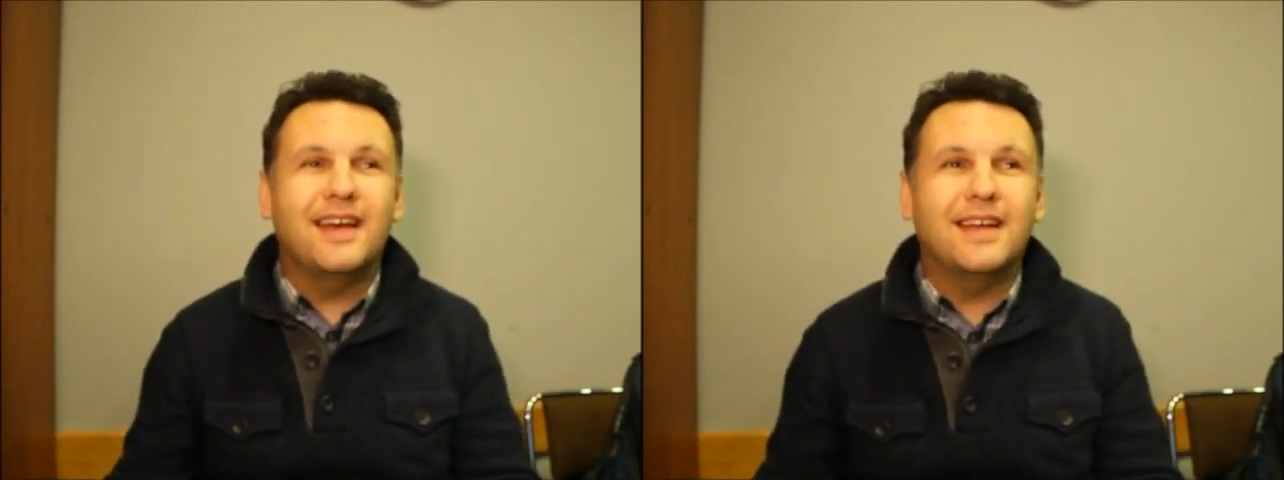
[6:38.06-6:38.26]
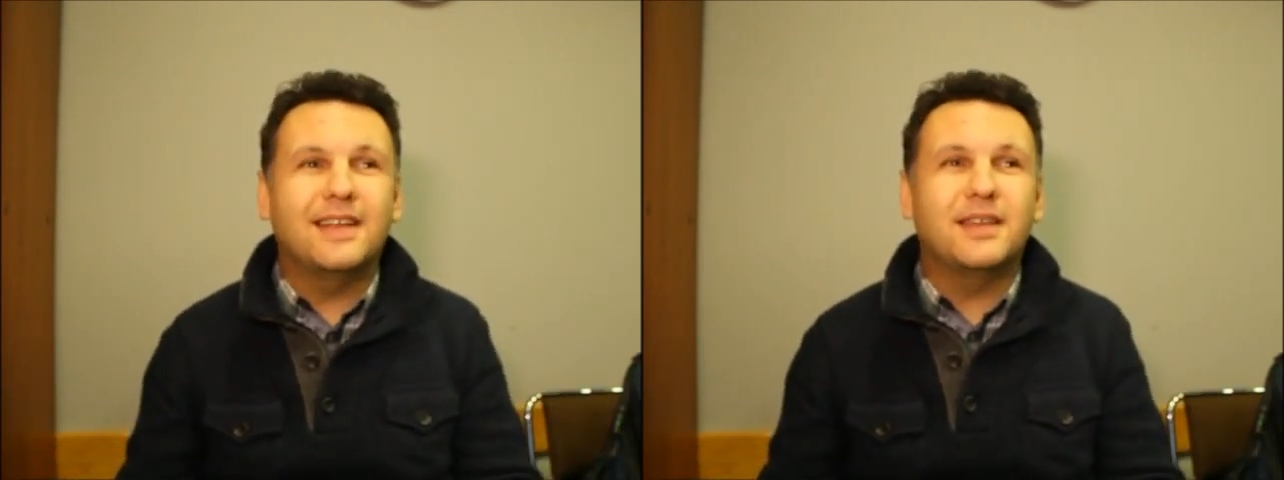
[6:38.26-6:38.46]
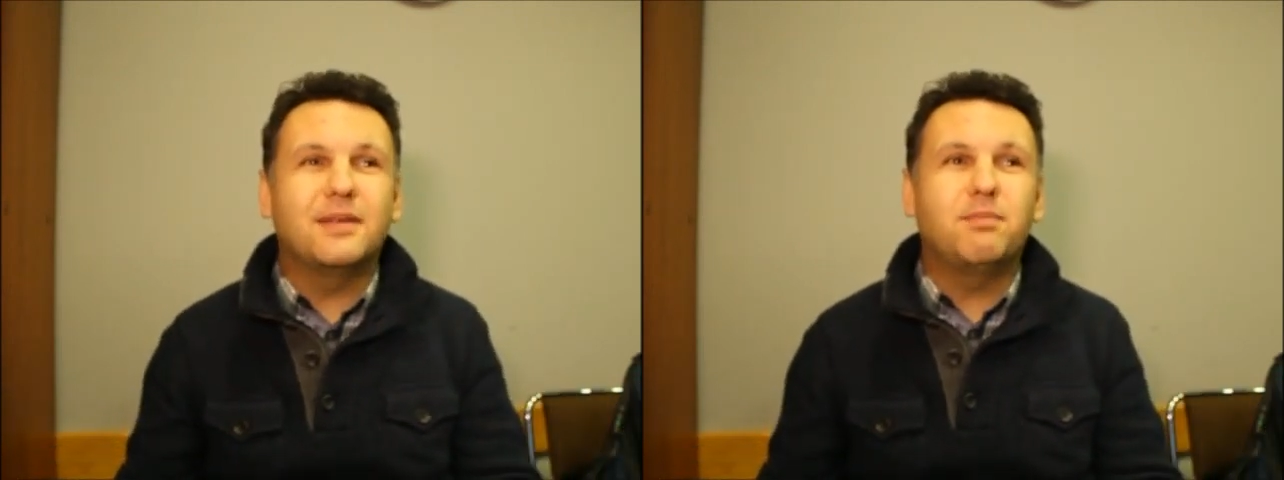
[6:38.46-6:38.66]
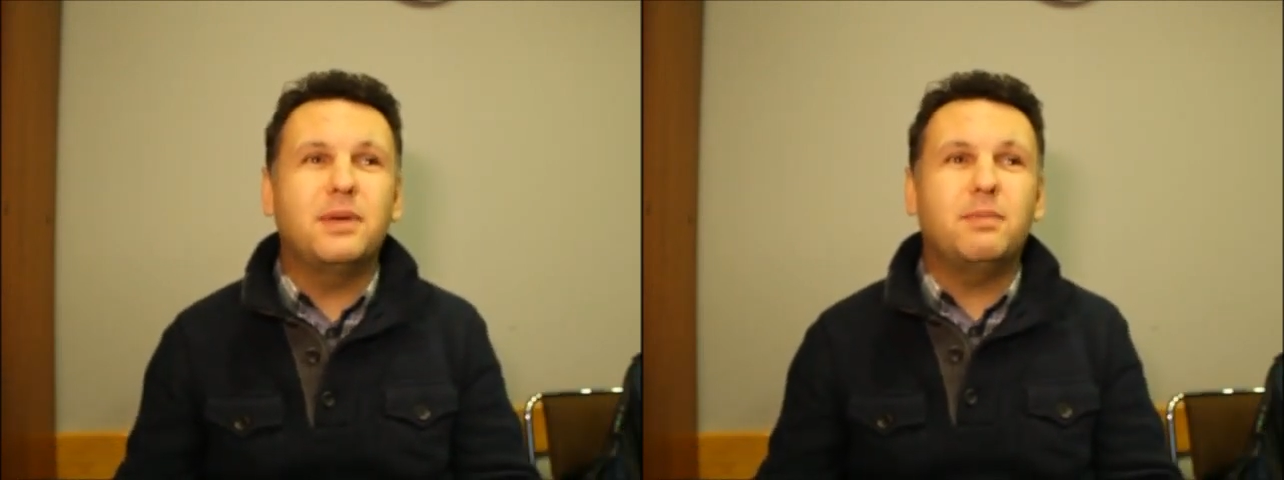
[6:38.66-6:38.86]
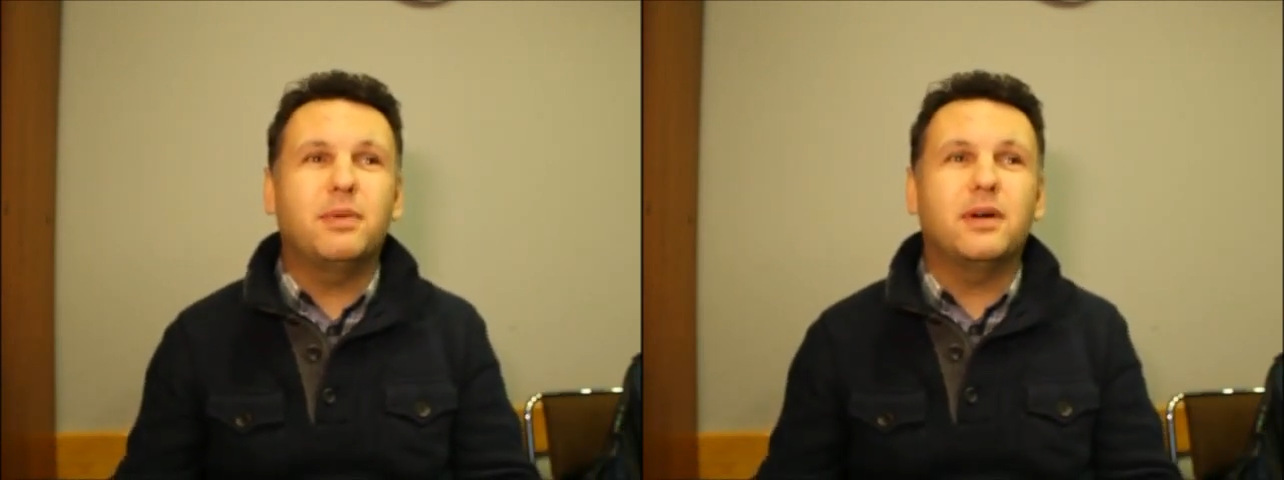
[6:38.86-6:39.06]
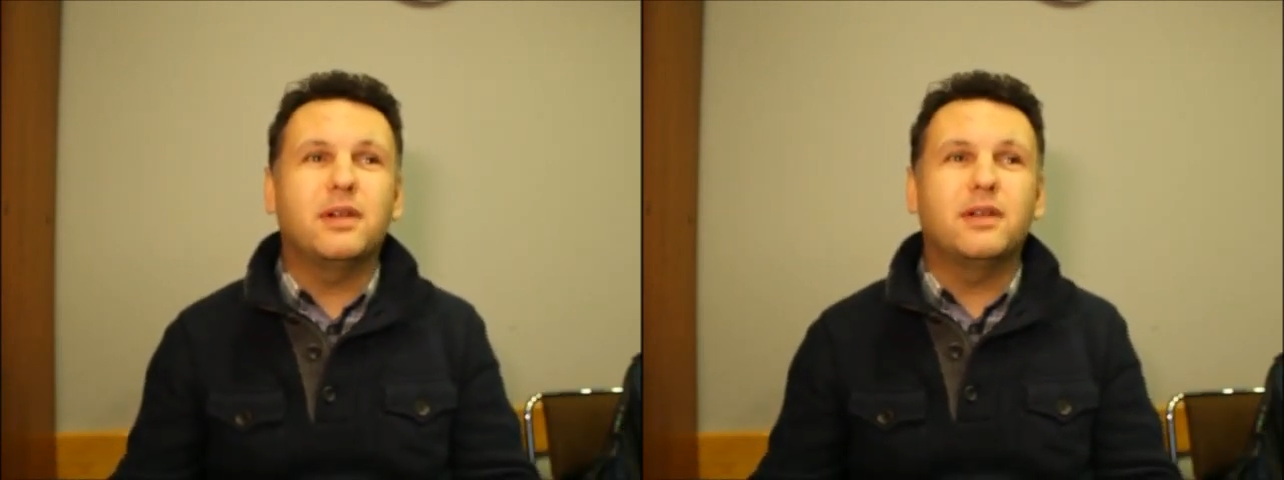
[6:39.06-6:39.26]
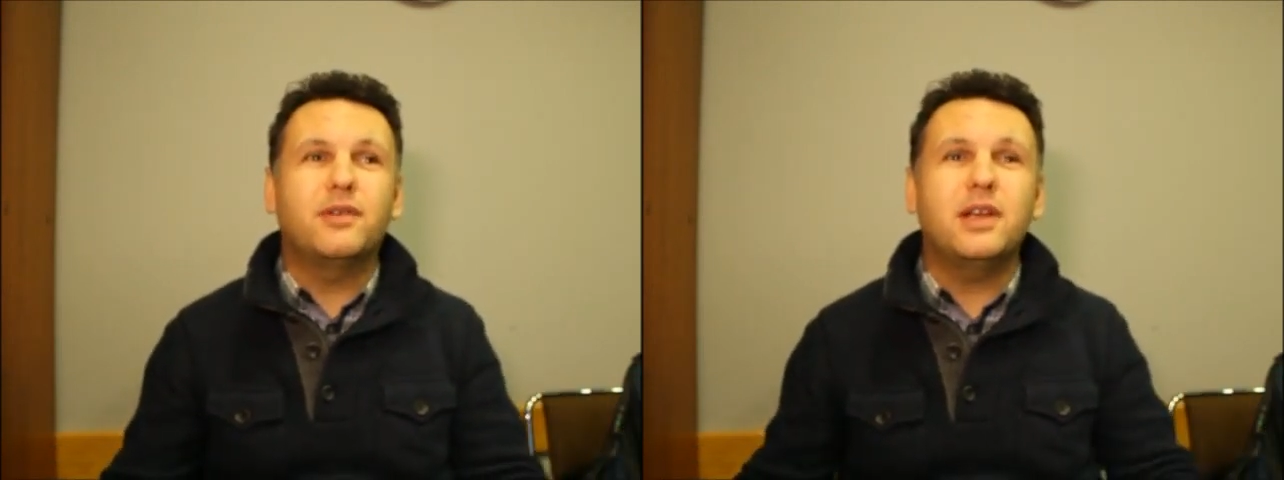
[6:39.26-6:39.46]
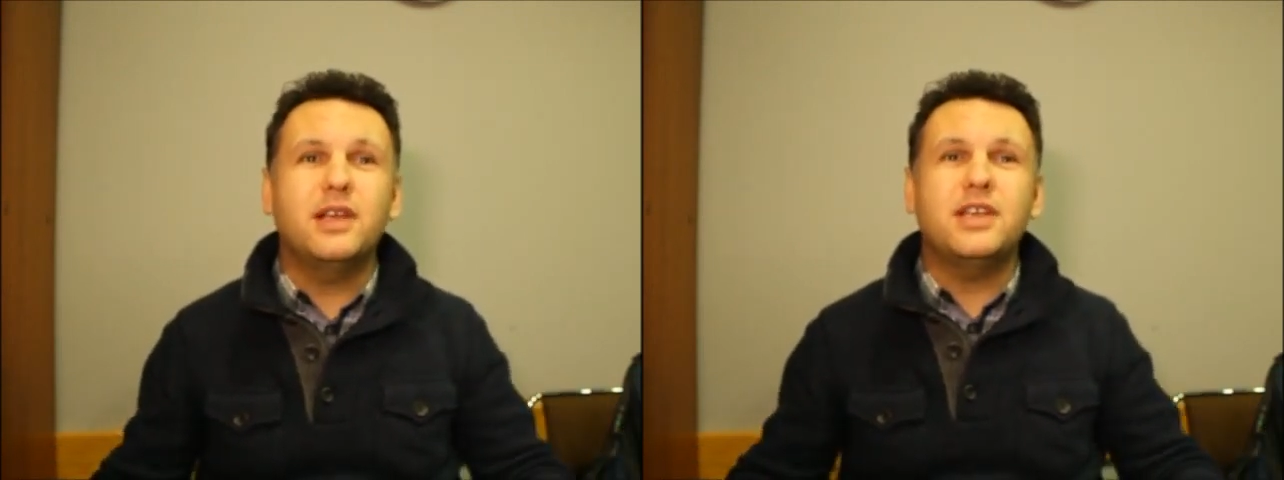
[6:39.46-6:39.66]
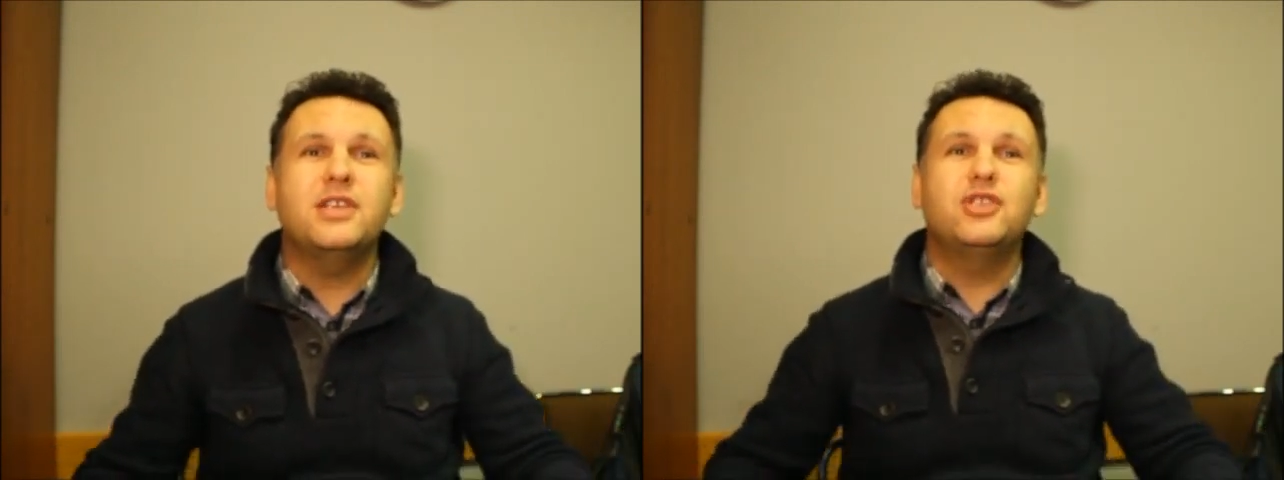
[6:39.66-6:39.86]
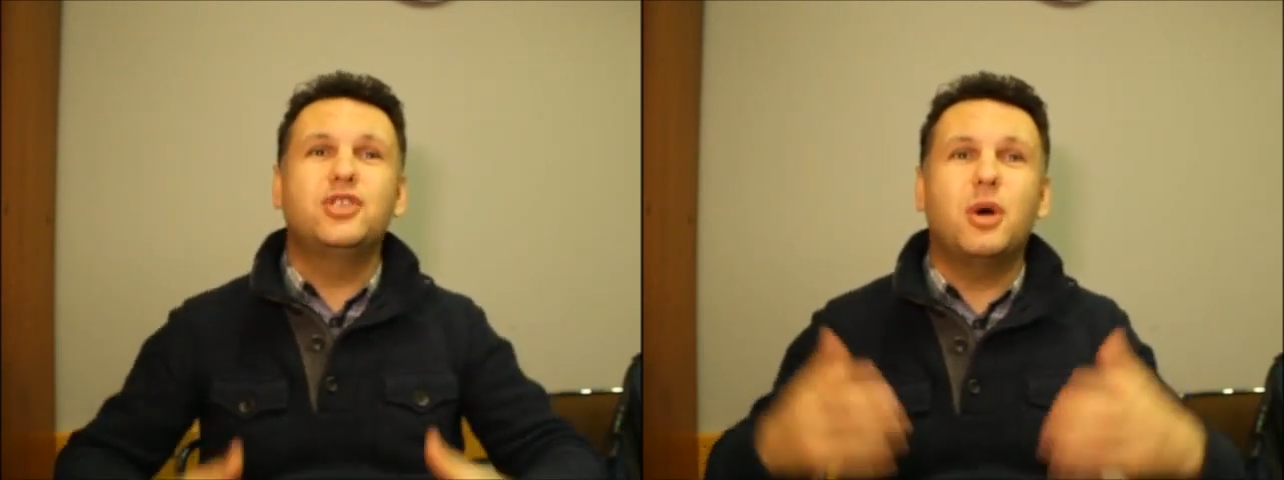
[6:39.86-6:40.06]
and the people really
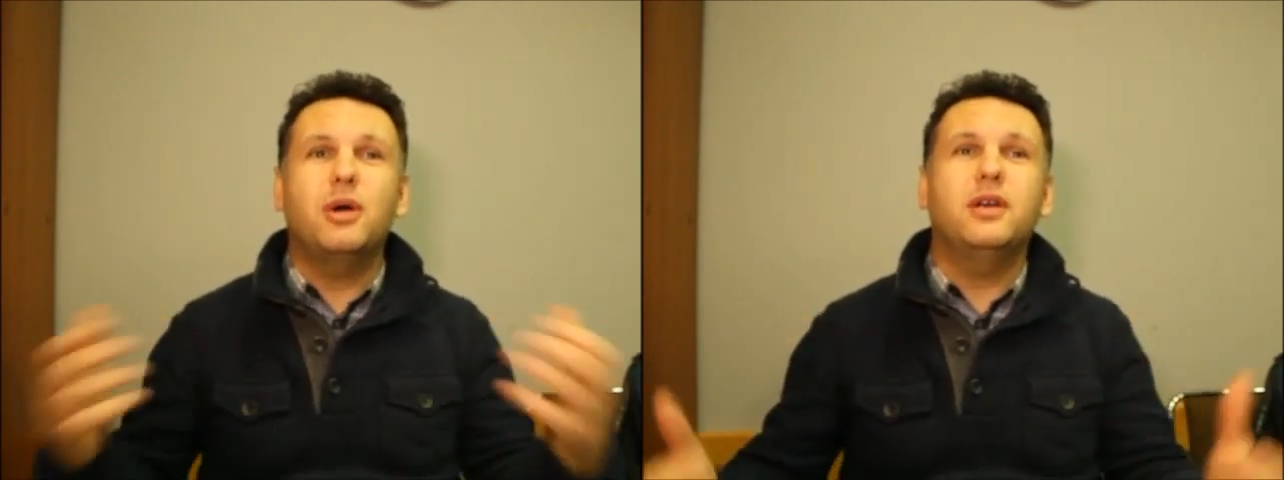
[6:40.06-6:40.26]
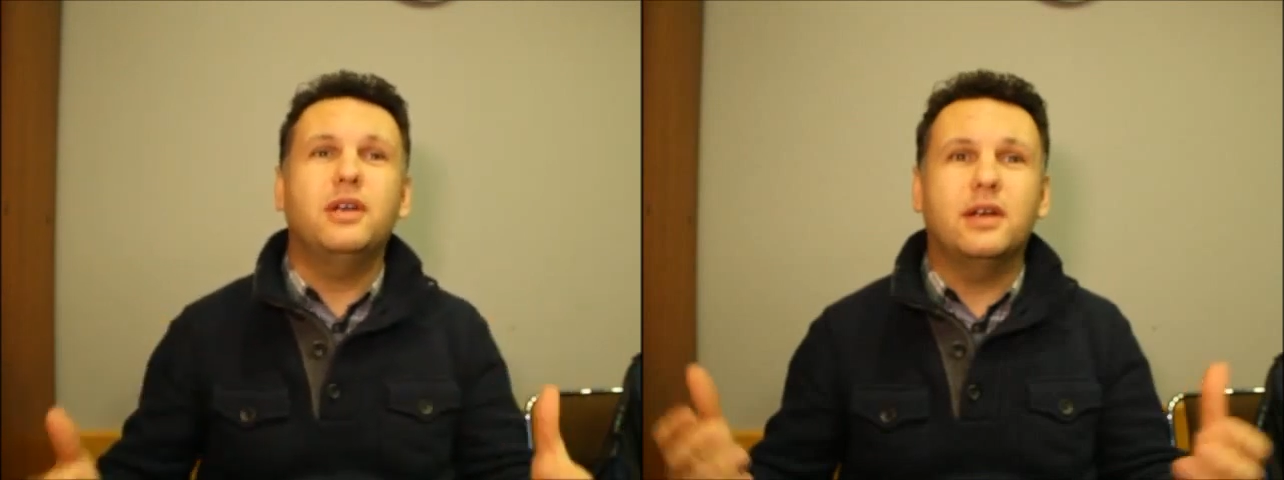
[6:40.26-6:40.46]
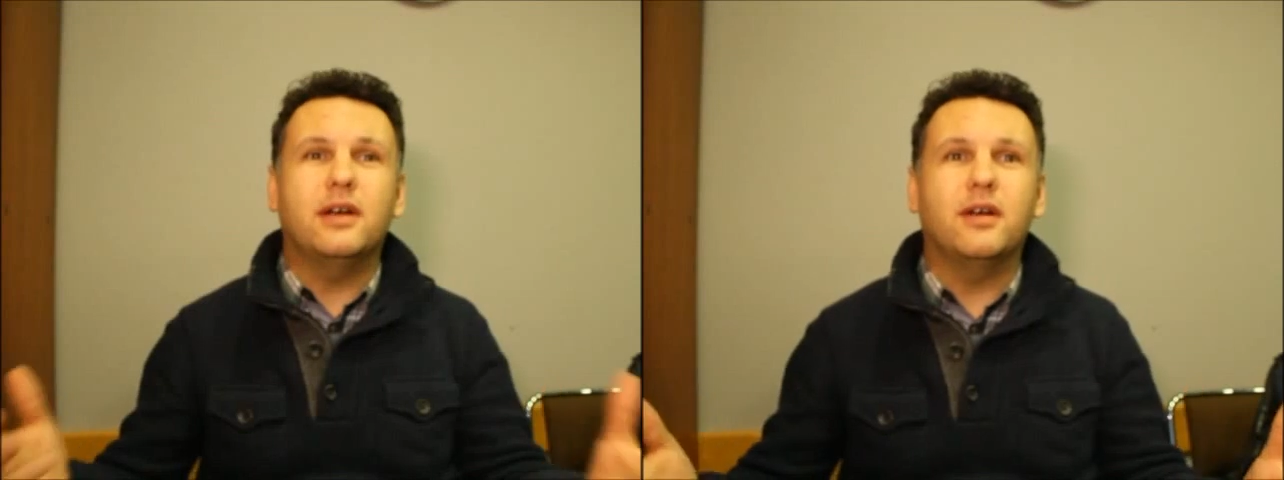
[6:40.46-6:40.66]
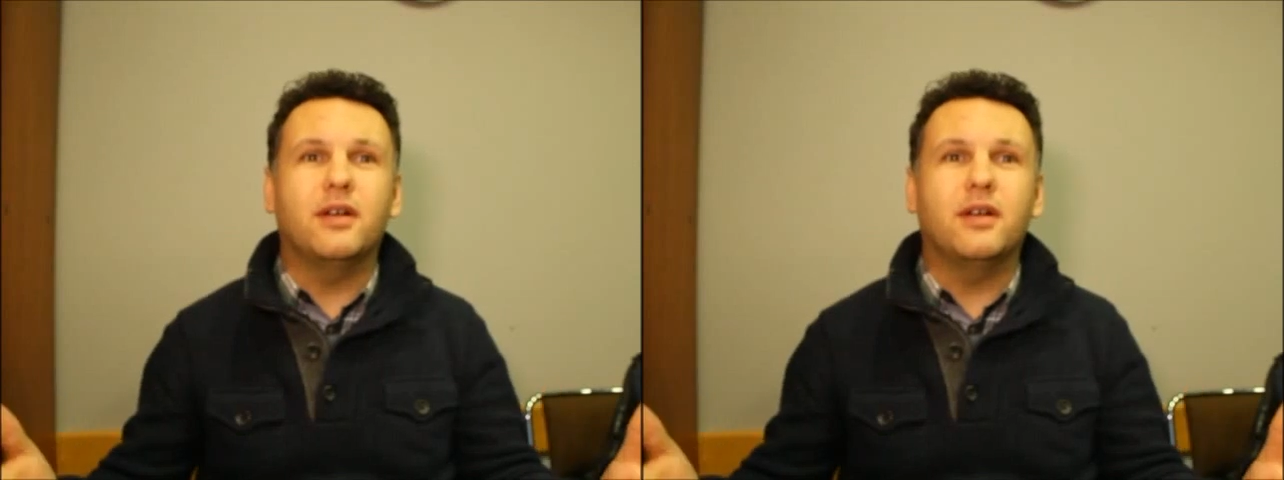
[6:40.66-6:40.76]
enjoy